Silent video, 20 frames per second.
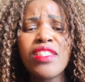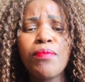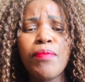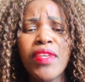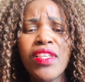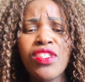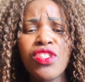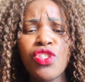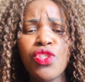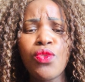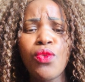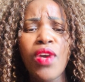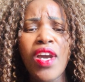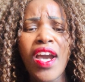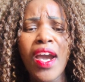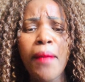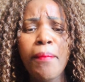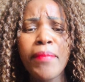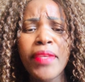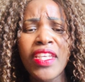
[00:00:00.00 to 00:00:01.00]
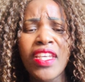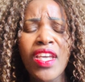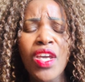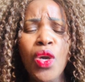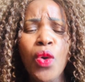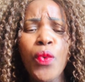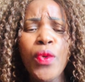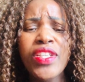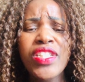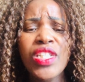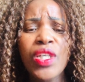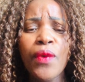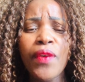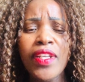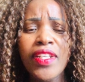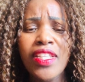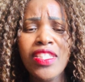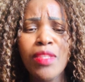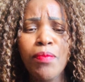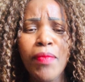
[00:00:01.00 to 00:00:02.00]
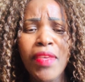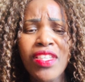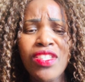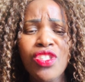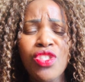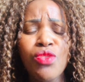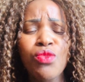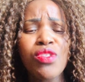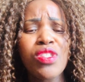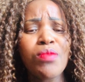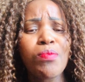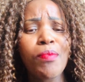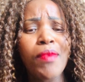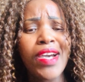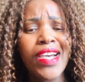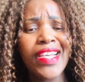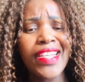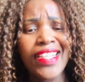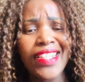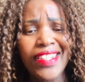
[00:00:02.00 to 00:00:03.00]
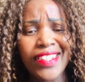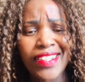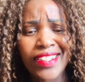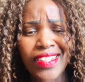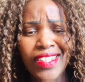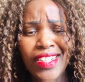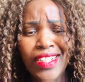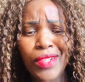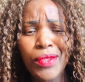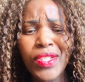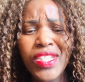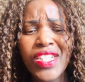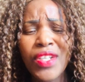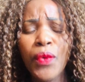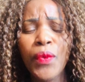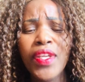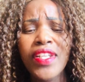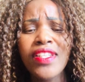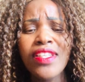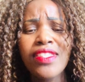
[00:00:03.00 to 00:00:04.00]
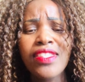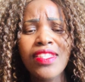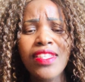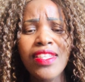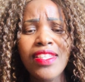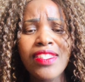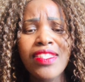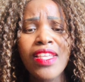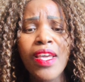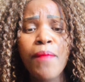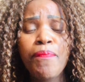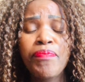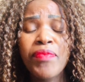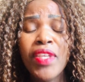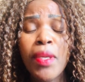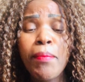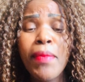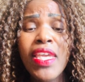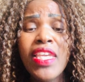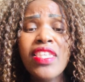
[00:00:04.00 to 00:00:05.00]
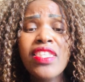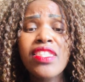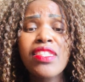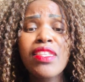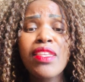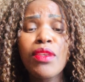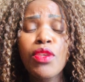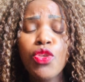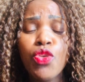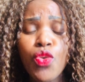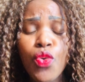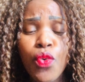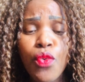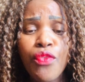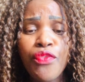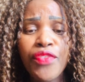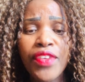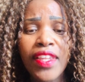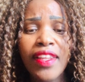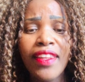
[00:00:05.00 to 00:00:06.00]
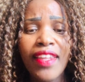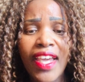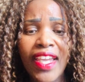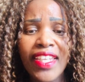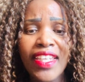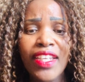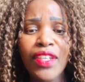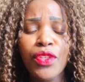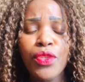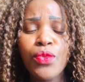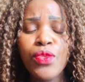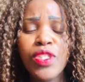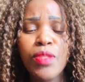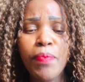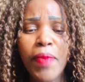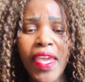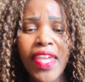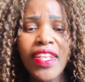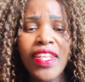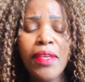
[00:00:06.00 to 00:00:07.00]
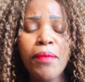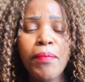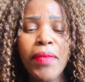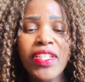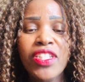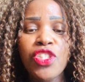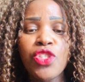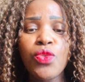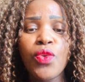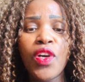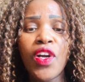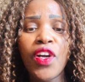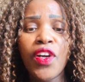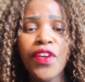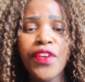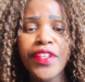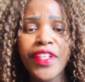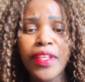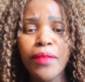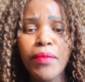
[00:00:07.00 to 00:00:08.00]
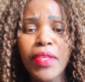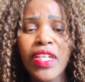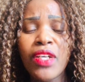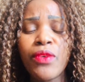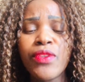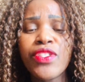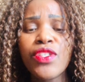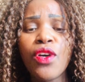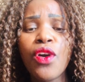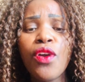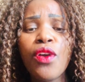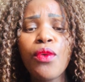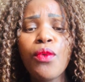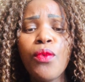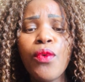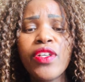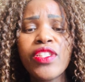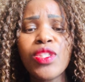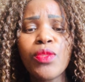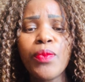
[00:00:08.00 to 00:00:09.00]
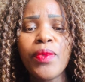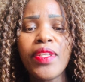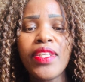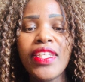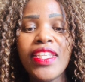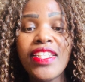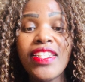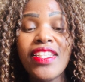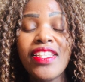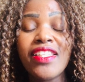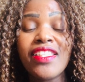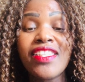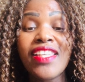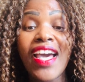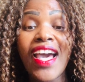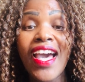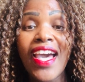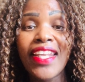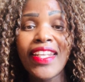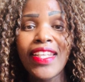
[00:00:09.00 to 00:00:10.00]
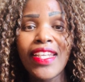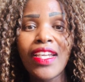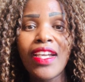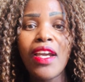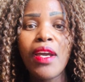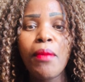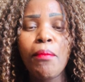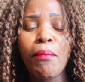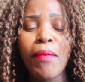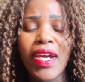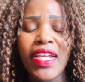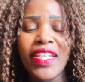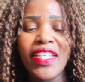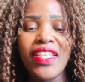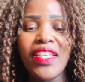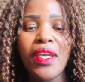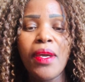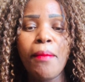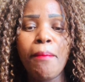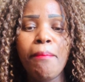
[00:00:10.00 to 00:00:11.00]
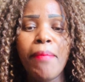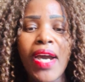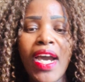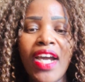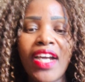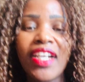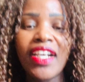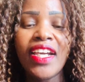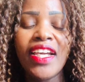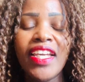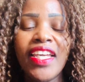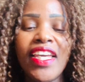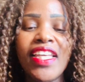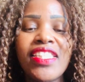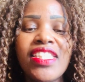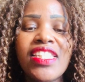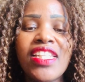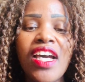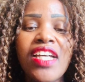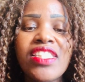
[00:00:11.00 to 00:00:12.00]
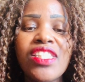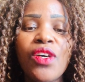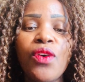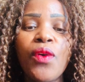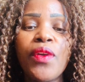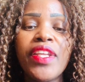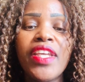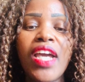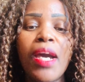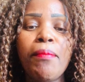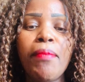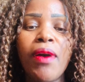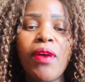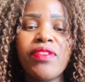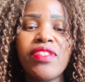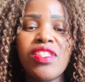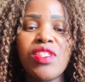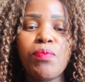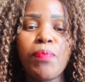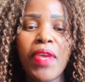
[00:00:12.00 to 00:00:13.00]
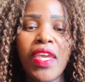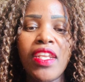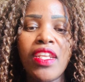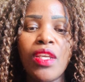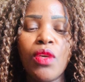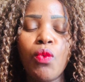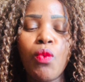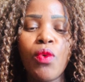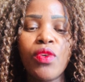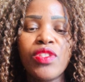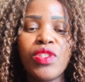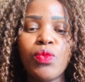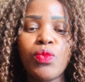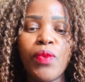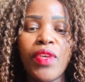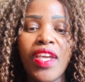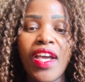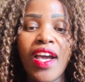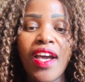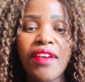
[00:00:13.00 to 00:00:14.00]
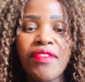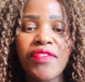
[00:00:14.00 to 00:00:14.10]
makes you happy, which credit makes you smile, which credit is makes you feel like you're spending but you are earning. Because because all what we need is earning money back. It's not only about spending what we have,